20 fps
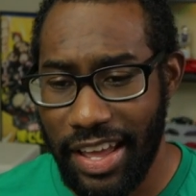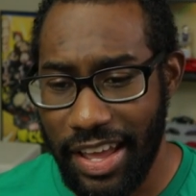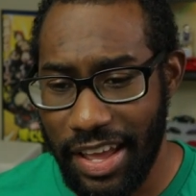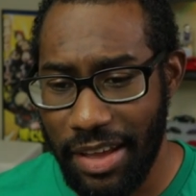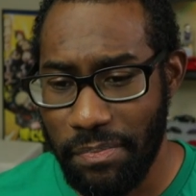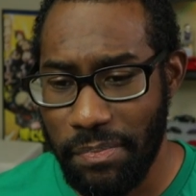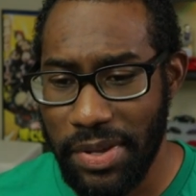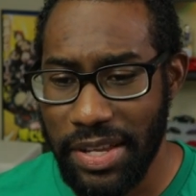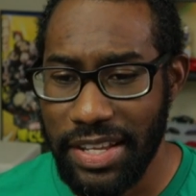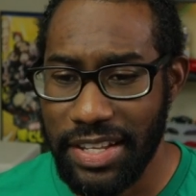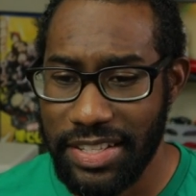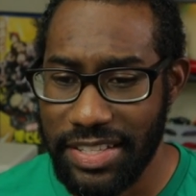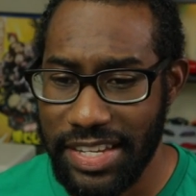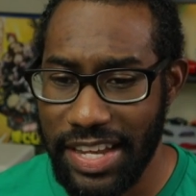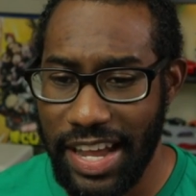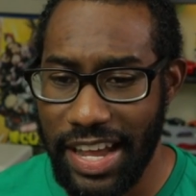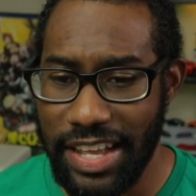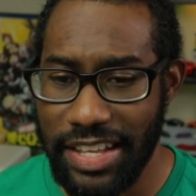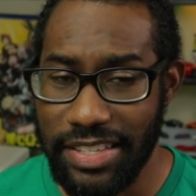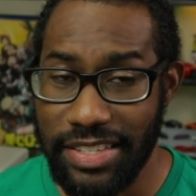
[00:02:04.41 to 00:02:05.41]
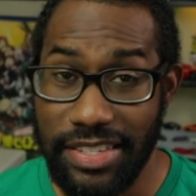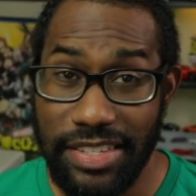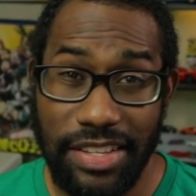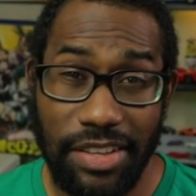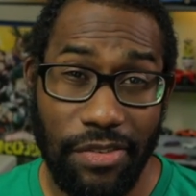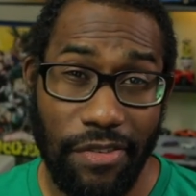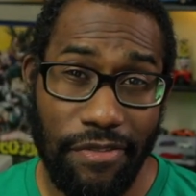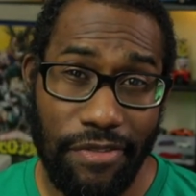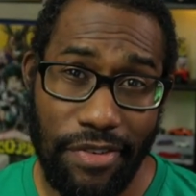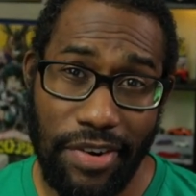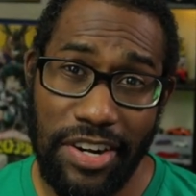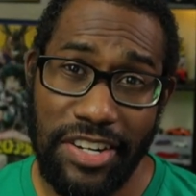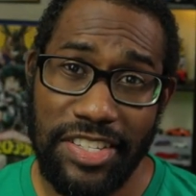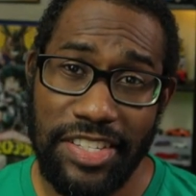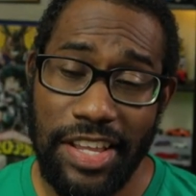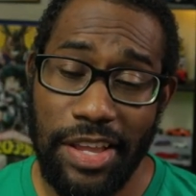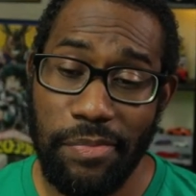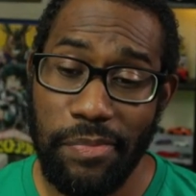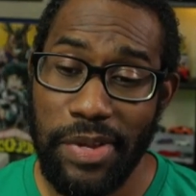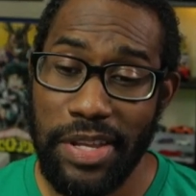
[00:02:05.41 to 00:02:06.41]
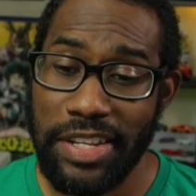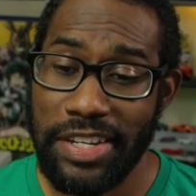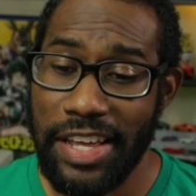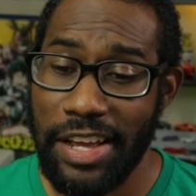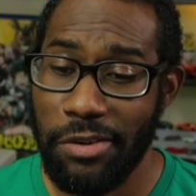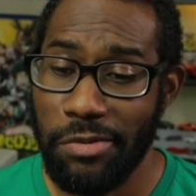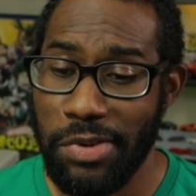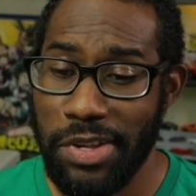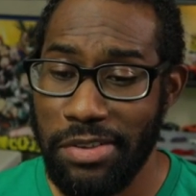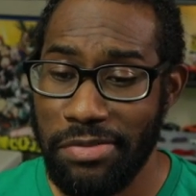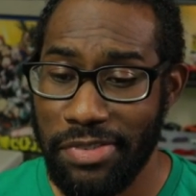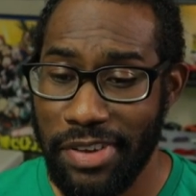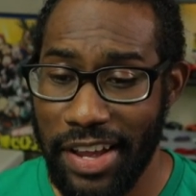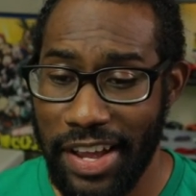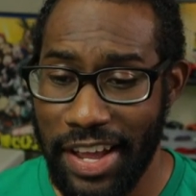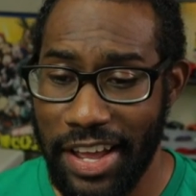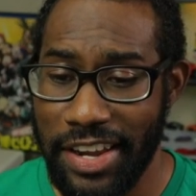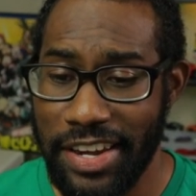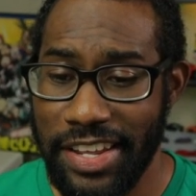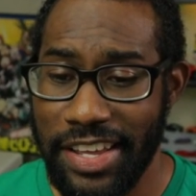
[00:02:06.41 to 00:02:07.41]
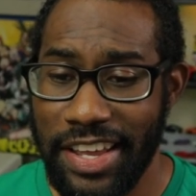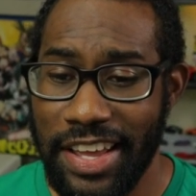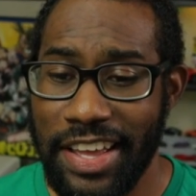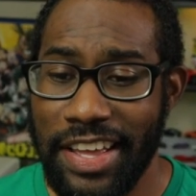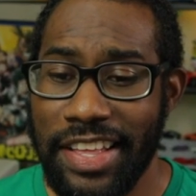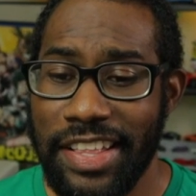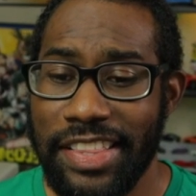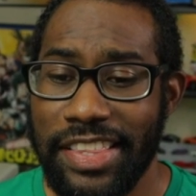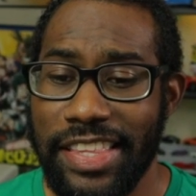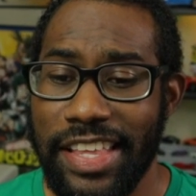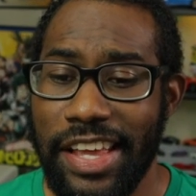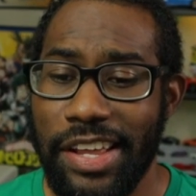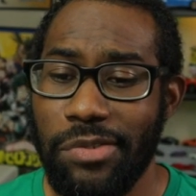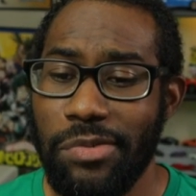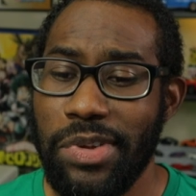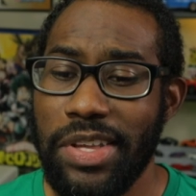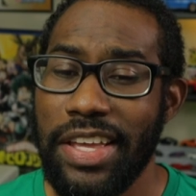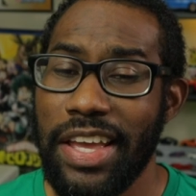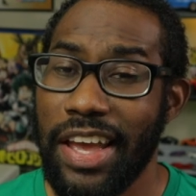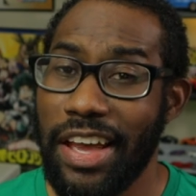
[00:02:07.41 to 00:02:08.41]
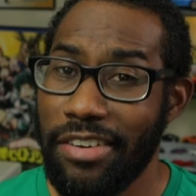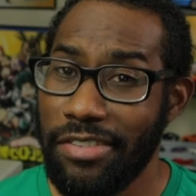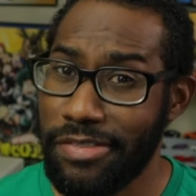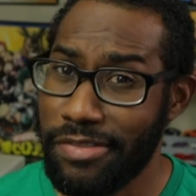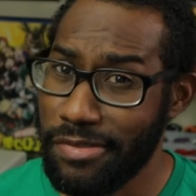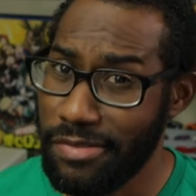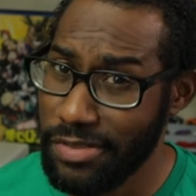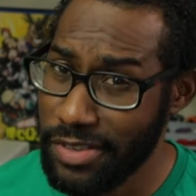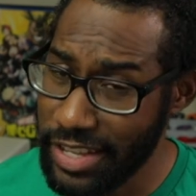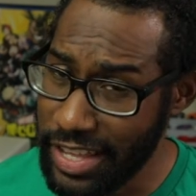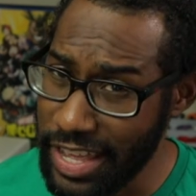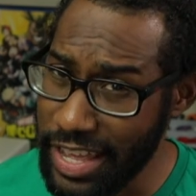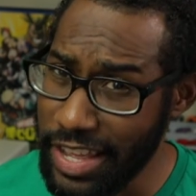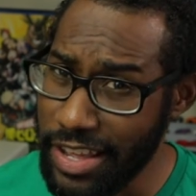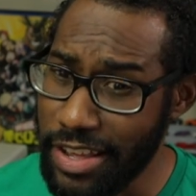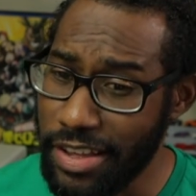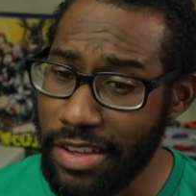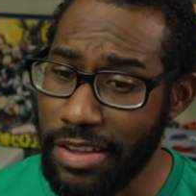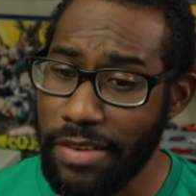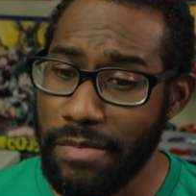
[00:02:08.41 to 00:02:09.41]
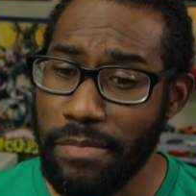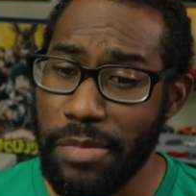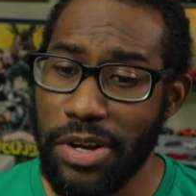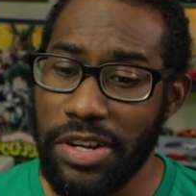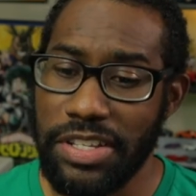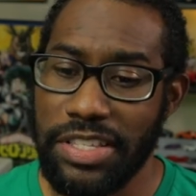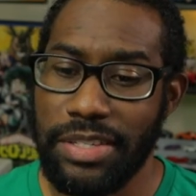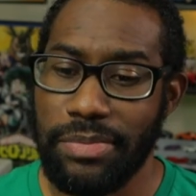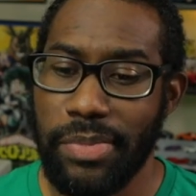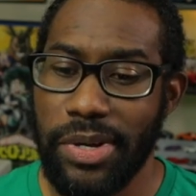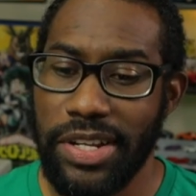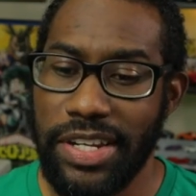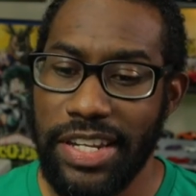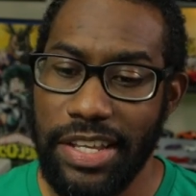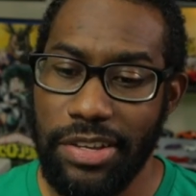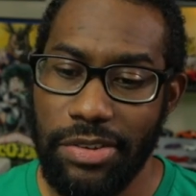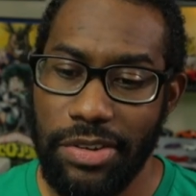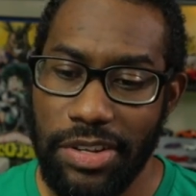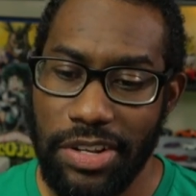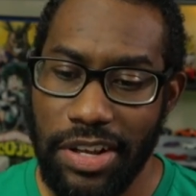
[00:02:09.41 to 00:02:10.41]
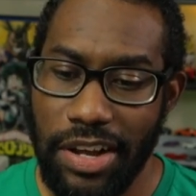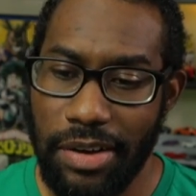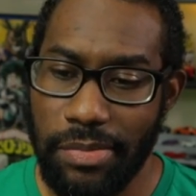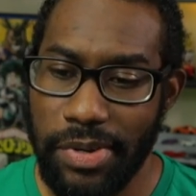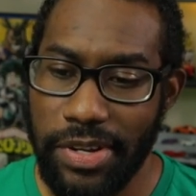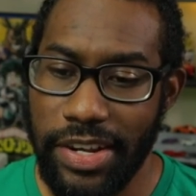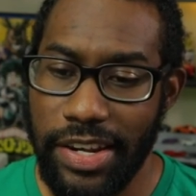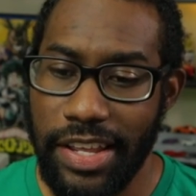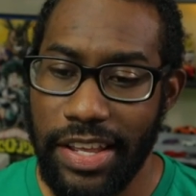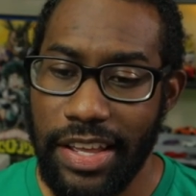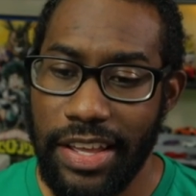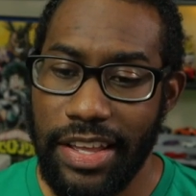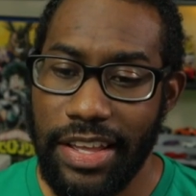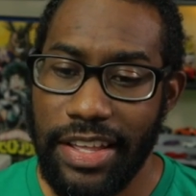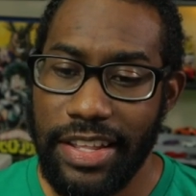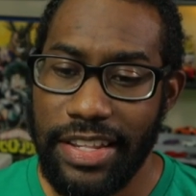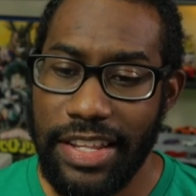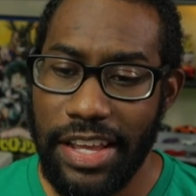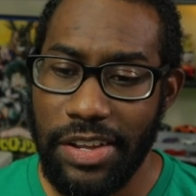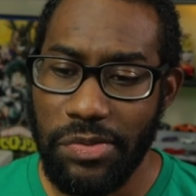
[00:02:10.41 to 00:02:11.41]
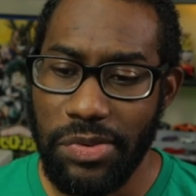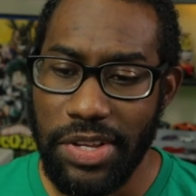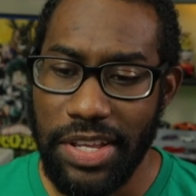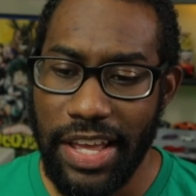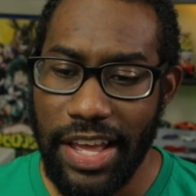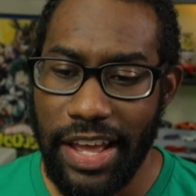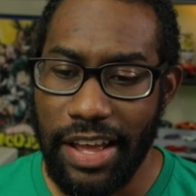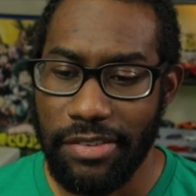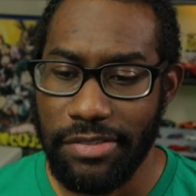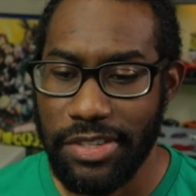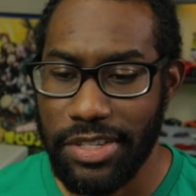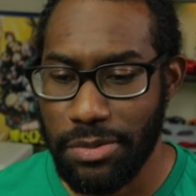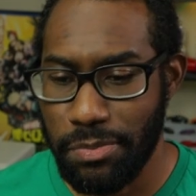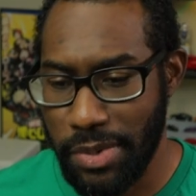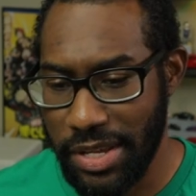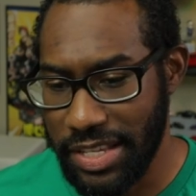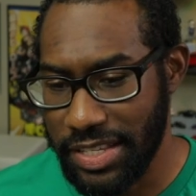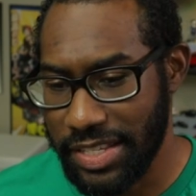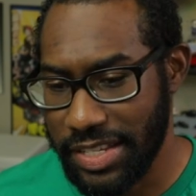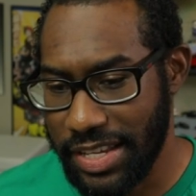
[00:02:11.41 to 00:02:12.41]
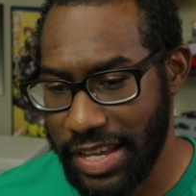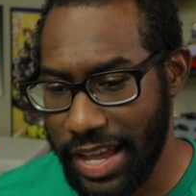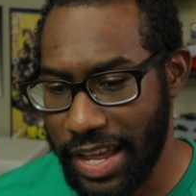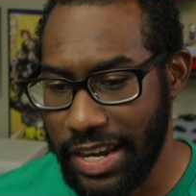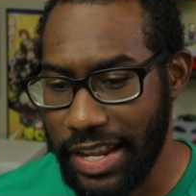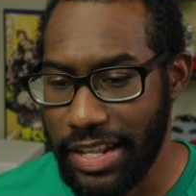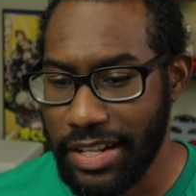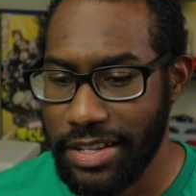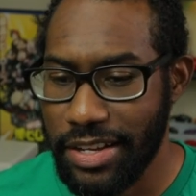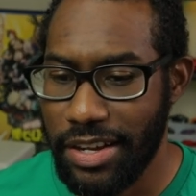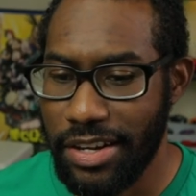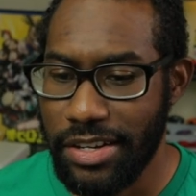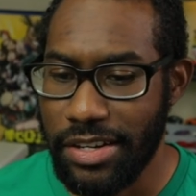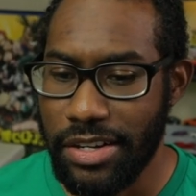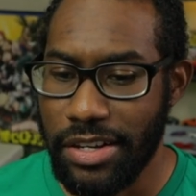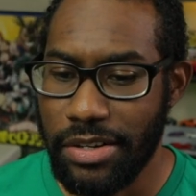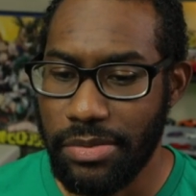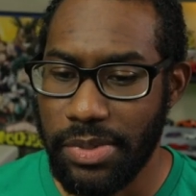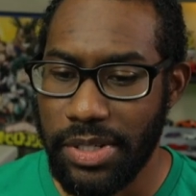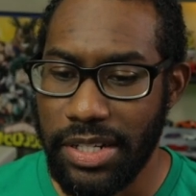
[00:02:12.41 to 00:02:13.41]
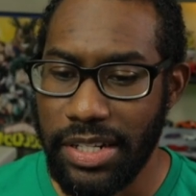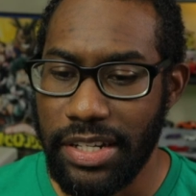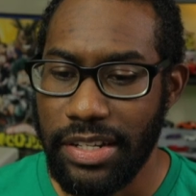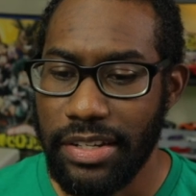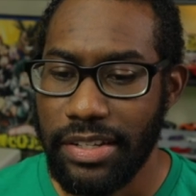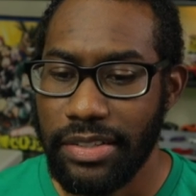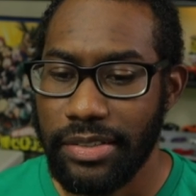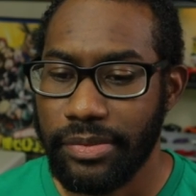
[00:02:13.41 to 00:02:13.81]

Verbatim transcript: Epic Taz, the first epic that we've had. Then we have King Bugs Bunny, common. Then we have Space Cadet, uncommon.